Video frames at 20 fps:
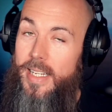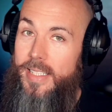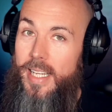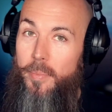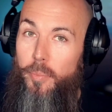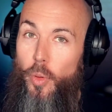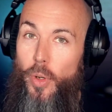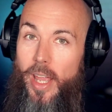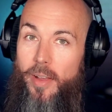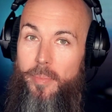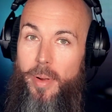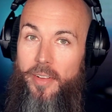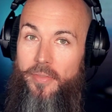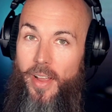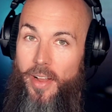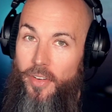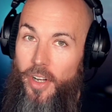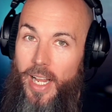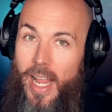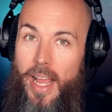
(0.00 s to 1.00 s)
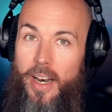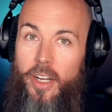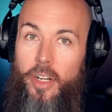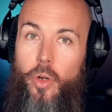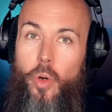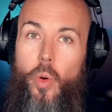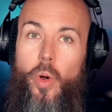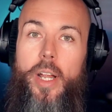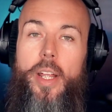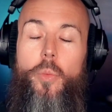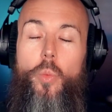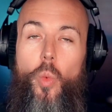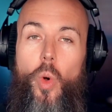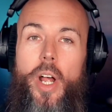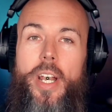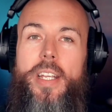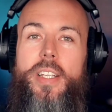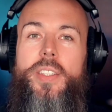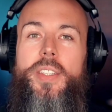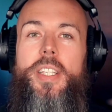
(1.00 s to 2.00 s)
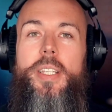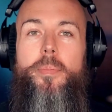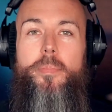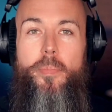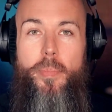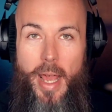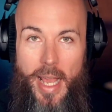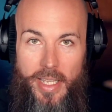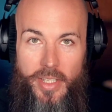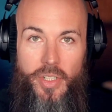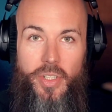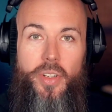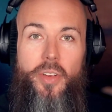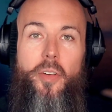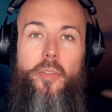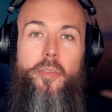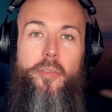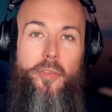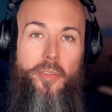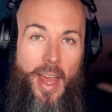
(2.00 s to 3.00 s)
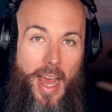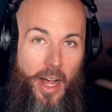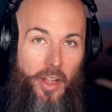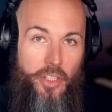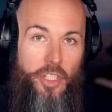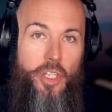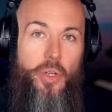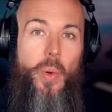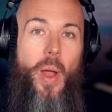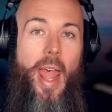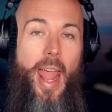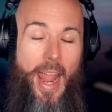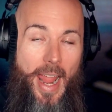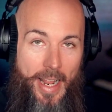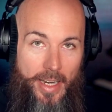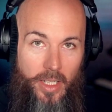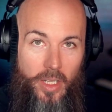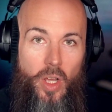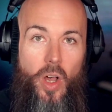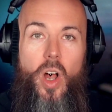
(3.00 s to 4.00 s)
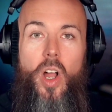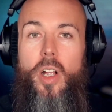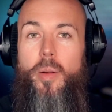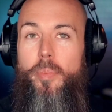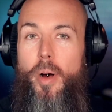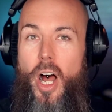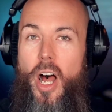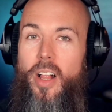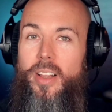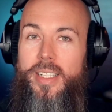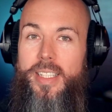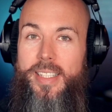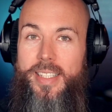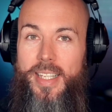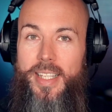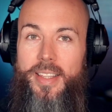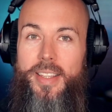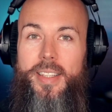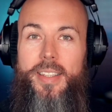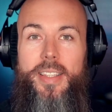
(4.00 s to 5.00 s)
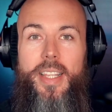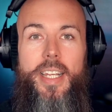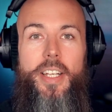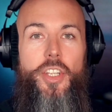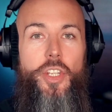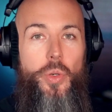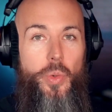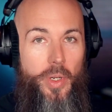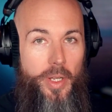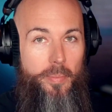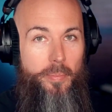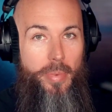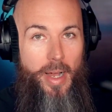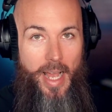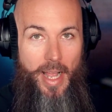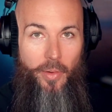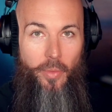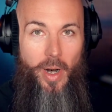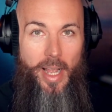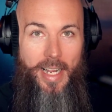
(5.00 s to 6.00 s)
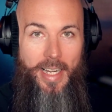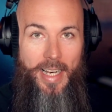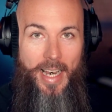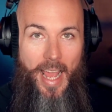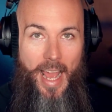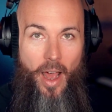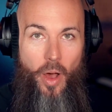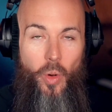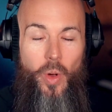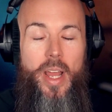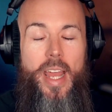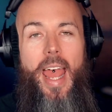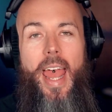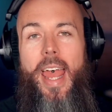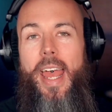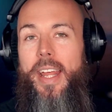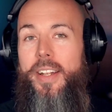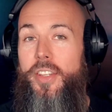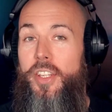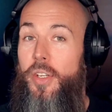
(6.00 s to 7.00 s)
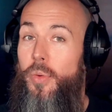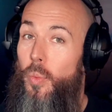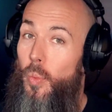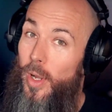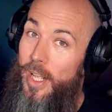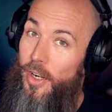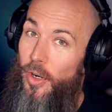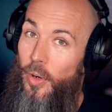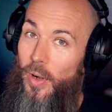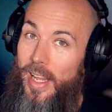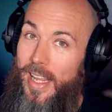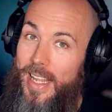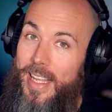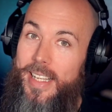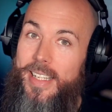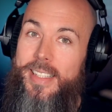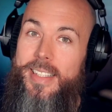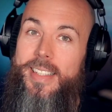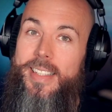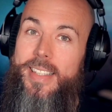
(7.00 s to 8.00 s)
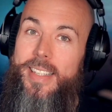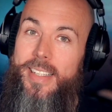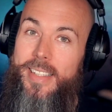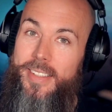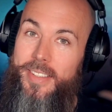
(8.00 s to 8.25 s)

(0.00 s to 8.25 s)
up, we have my favorite category. What is the best value analog polysynth that you can buy right now? And the winner is